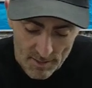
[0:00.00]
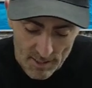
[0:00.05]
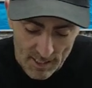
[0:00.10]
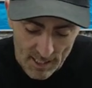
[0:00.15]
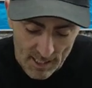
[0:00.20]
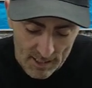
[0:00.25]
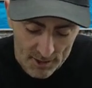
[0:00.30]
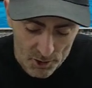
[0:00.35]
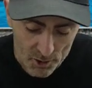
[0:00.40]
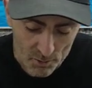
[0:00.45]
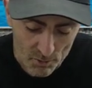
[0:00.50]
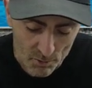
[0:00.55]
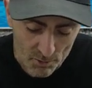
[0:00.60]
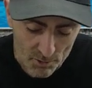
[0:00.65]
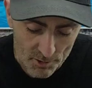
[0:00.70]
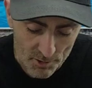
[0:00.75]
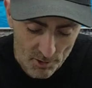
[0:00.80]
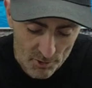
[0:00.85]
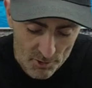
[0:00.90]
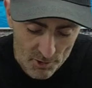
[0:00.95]
the
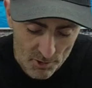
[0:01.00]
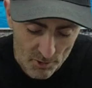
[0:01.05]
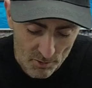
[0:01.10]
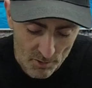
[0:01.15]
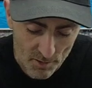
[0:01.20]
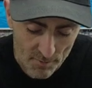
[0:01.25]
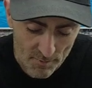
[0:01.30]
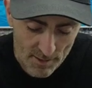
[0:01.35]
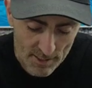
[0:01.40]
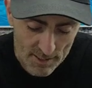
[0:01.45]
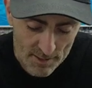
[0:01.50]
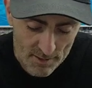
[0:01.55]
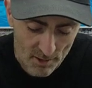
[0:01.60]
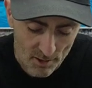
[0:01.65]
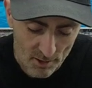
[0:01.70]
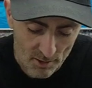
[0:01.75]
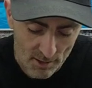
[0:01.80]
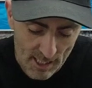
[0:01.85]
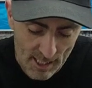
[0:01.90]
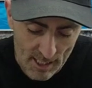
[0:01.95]
actual nozzle, and these
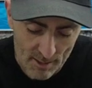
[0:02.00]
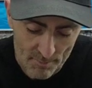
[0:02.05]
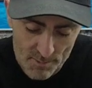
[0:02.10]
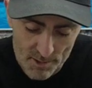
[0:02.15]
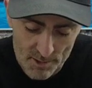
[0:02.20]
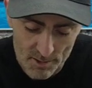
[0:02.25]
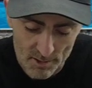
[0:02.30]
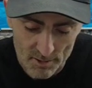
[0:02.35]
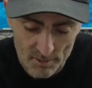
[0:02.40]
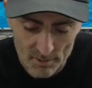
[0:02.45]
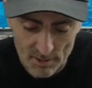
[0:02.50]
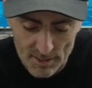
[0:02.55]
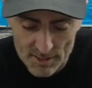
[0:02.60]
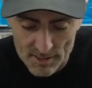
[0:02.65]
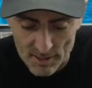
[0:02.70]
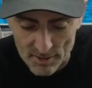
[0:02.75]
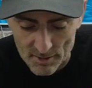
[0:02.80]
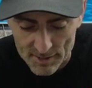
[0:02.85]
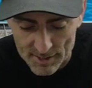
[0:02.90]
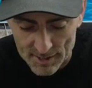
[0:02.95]
are
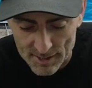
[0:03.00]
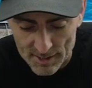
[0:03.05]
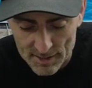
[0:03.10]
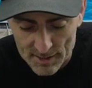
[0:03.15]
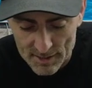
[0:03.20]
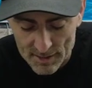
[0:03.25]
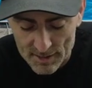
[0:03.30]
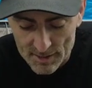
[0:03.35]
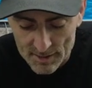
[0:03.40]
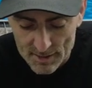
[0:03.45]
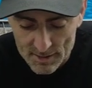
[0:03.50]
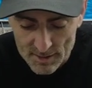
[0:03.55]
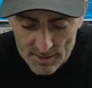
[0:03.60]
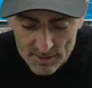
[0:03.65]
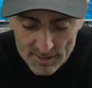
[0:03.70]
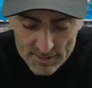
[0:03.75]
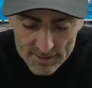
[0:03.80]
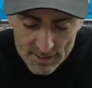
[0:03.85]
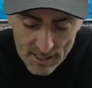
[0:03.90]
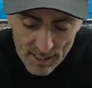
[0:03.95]
absolutely tiny.
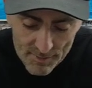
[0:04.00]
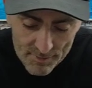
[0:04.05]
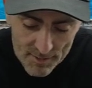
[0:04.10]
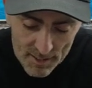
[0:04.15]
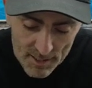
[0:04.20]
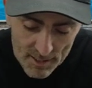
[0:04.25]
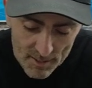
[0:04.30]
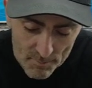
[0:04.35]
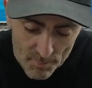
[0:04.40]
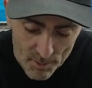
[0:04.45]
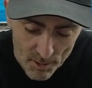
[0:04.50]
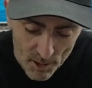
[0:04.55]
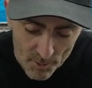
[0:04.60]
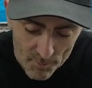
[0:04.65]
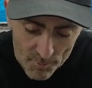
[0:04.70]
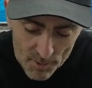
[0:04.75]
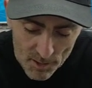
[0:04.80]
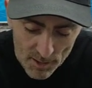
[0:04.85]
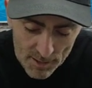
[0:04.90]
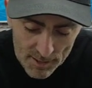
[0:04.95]
Get the
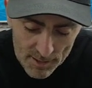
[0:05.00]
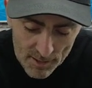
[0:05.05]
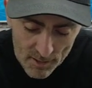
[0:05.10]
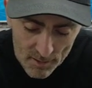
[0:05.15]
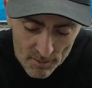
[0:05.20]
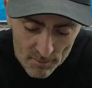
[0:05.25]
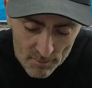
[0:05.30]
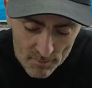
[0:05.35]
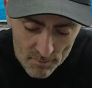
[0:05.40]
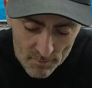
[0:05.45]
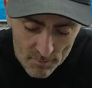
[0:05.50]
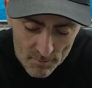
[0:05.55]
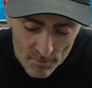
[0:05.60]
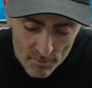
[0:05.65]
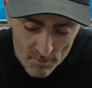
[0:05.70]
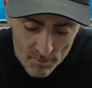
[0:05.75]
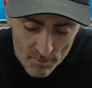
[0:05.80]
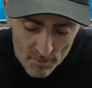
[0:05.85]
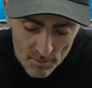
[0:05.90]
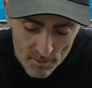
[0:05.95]
pipe cleaner
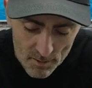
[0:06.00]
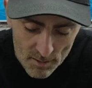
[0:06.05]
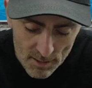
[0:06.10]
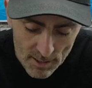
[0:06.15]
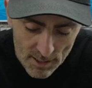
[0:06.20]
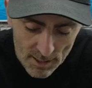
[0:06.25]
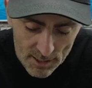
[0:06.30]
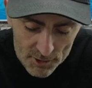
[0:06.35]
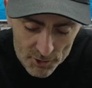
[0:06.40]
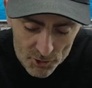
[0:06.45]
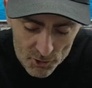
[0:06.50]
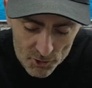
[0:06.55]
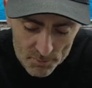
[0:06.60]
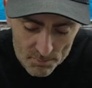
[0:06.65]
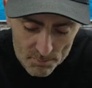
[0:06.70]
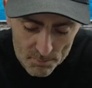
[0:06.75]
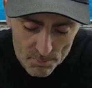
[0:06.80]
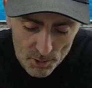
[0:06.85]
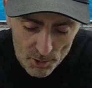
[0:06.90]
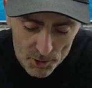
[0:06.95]
and
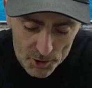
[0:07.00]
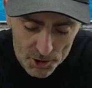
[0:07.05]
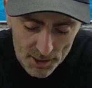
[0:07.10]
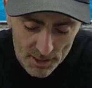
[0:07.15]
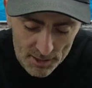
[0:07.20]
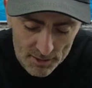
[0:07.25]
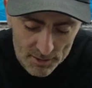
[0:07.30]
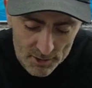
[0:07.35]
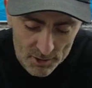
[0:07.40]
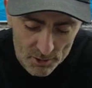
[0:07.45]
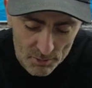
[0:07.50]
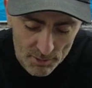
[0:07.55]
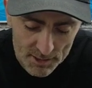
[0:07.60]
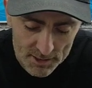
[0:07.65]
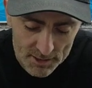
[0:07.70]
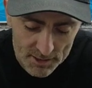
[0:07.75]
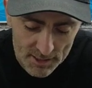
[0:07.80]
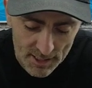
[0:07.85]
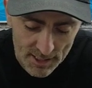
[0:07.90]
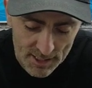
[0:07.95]
just push it and
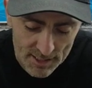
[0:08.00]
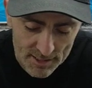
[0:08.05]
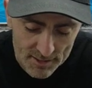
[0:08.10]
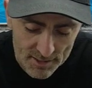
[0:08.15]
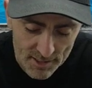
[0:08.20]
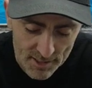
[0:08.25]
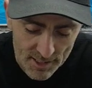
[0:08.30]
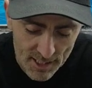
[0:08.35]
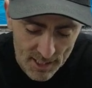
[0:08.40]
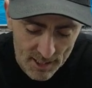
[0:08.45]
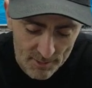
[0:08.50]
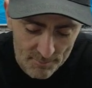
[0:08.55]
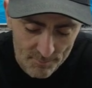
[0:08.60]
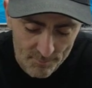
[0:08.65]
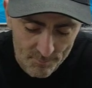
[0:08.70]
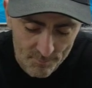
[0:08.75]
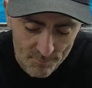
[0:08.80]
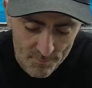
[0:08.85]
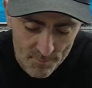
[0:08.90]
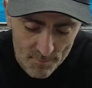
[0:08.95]
twist it into
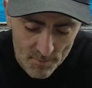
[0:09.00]
that.